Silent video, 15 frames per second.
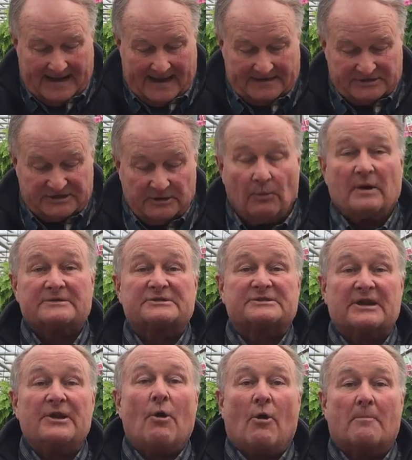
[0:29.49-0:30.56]
And she wants
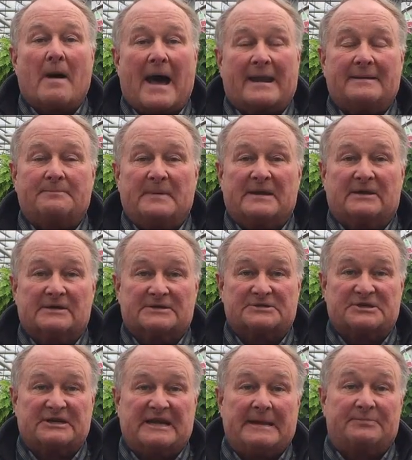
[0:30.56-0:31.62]
to know about it
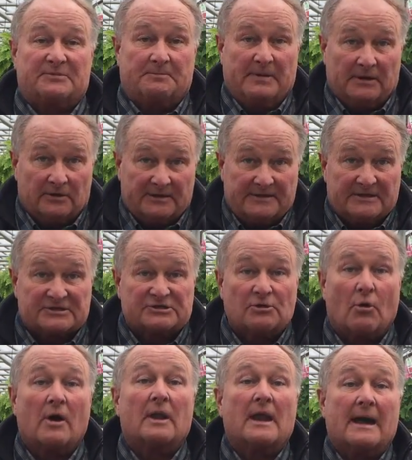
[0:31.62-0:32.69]
because she keeps building the
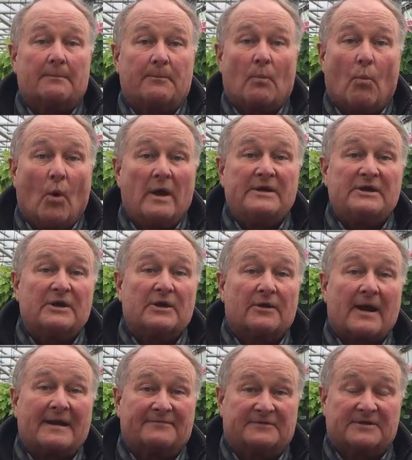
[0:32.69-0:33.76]
soil up one
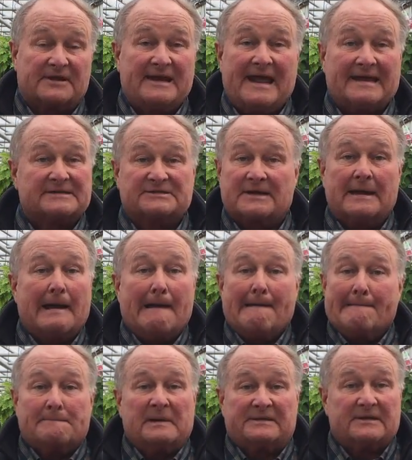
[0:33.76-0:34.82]
year after the next,
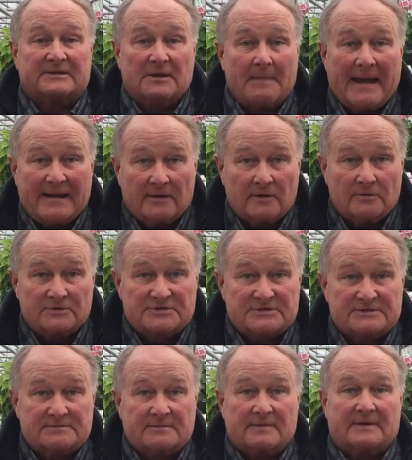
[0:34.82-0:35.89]
but the
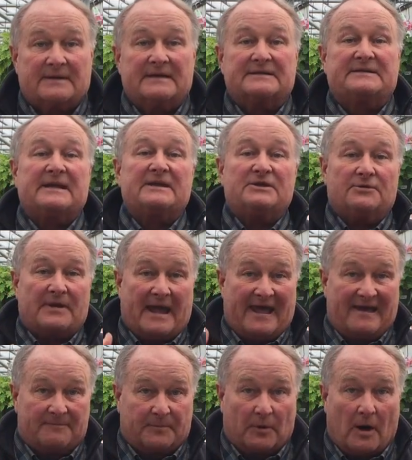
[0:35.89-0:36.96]
tomatoes continue to
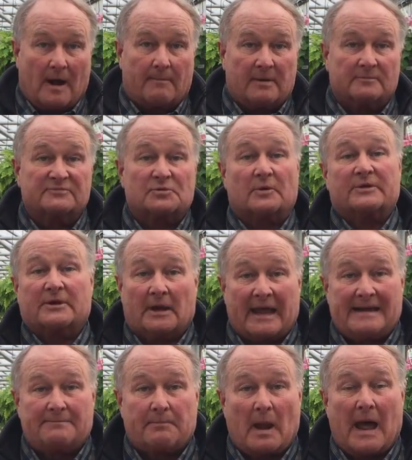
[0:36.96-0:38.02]
have problems with
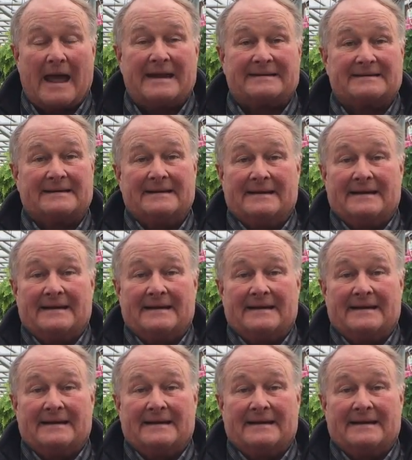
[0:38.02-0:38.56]
late blight